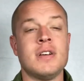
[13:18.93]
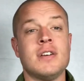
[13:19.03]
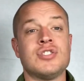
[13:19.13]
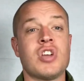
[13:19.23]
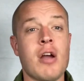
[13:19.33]

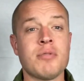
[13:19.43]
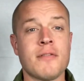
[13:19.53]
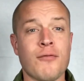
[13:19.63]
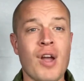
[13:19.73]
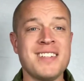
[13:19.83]
share it with your
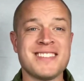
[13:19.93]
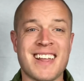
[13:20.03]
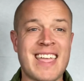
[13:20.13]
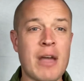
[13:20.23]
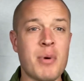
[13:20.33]
friends, and I
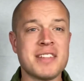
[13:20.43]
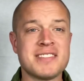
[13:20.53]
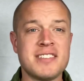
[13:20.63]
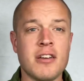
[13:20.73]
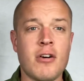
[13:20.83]
can't wait to
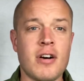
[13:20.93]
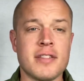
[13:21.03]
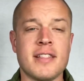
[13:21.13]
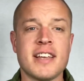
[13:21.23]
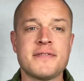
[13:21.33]
see y'all on the
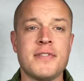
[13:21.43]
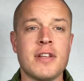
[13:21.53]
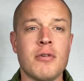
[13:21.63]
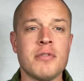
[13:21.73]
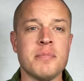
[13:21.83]
next
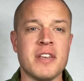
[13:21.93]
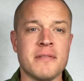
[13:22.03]
video with me.